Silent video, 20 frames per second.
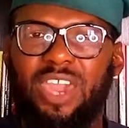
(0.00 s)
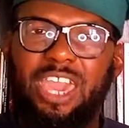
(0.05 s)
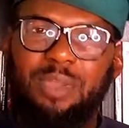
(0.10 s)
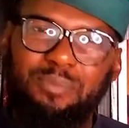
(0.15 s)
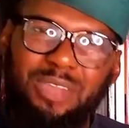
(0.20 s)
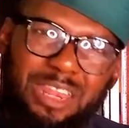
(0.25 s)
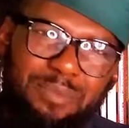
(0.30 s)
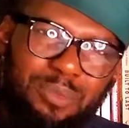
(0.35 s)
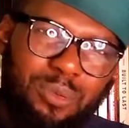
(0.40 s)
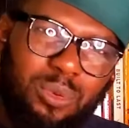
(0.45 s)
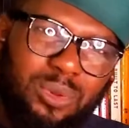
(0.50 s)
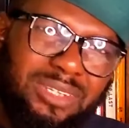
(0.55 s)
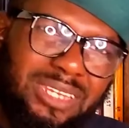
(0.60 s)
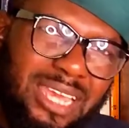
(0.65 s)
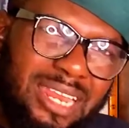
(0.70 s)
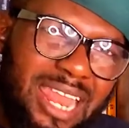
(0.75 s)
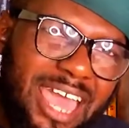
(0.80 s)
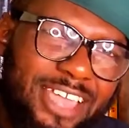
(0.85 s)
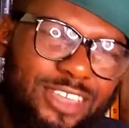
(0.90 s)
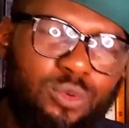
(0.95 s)
Many people they
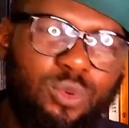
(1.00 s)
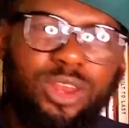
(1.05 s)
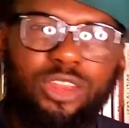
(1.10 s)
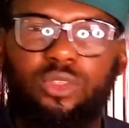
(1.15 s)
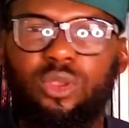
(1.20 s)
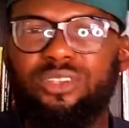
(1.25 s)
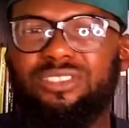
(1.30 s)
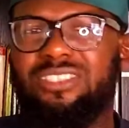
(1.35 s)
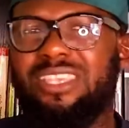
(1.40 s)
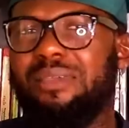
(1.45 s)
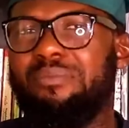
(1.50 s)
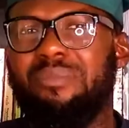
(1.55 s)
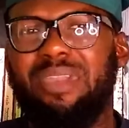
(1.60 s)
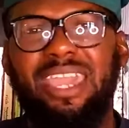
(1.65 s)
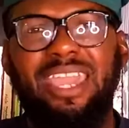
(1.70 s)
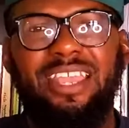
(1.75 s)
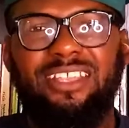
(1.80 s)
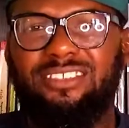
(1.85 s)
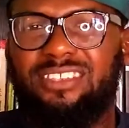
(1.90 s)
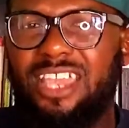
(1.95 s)
like when they just say,
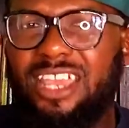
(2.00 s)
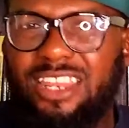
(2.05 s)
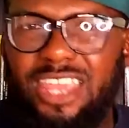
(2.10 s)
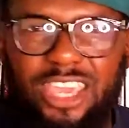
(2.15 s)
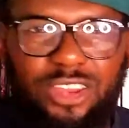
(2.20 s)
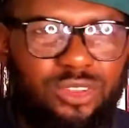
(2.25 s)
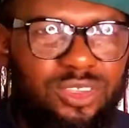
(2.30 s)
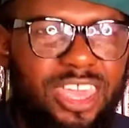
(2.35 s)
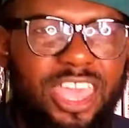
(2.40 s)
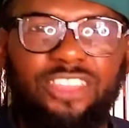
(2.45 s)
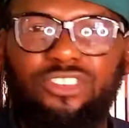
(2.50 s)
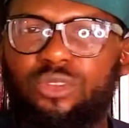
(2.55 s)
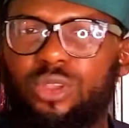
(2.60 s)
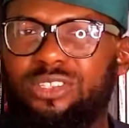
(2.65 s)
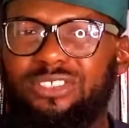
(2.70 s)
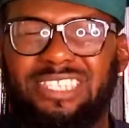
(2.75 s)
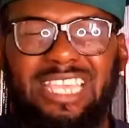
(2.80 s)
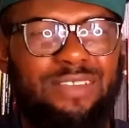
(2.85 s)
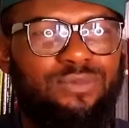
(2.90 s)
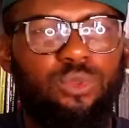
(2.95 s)
man, say education,
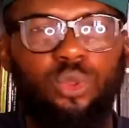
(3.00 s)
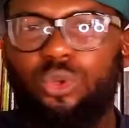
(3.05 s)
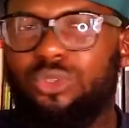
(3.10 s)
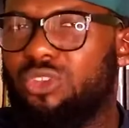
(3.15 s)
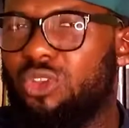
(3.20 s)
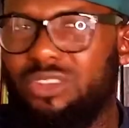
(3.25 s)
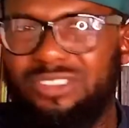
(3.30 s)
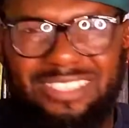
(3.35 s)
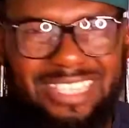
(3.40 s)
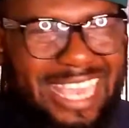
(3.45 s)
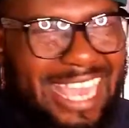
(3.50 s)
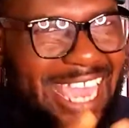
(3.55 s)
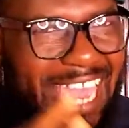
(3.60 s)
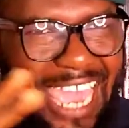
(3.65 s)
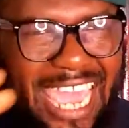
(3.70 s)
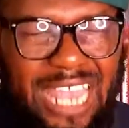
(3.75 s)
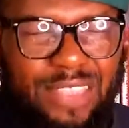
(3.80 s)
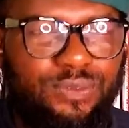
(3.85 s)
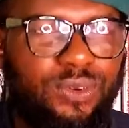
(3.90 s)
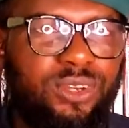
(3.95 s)
say no, just get
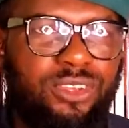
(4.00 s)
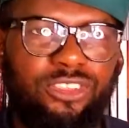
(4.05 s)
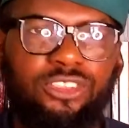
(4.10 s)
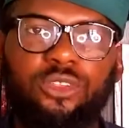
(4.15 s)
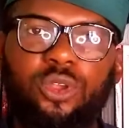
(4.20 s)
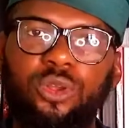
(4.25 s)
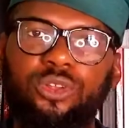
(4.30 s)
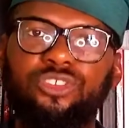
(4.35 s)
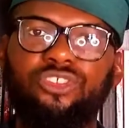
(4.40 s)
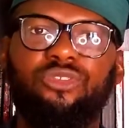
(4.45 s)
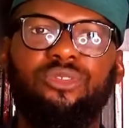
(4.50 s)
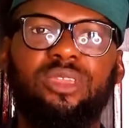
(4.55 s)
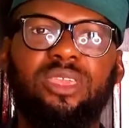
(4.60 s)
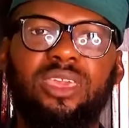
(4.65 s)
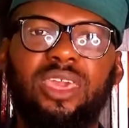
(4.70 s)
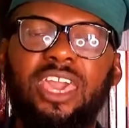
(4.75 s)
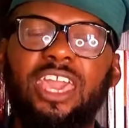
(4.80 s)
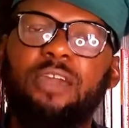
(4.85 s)
ahead for this country.